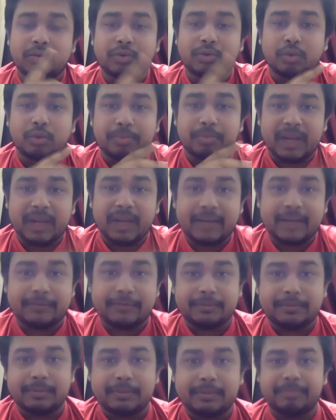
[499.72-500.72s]
to play
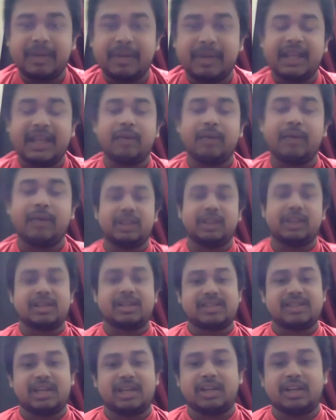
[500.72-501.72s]
with the
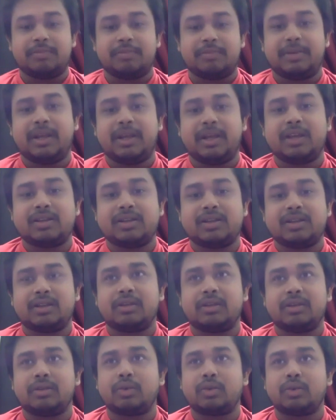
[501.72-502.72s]
senior players
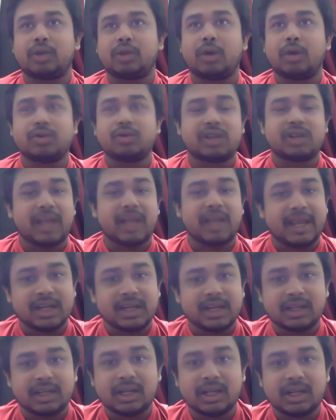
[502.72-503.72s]
in
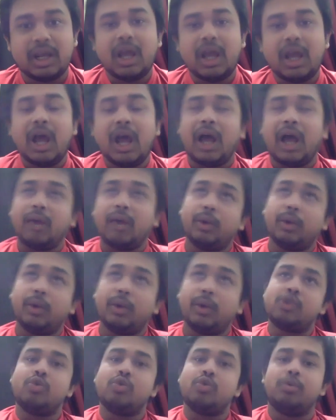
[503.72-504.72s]
2008, I
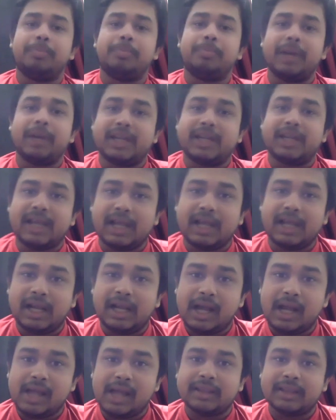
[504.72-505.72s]
went to Patiala and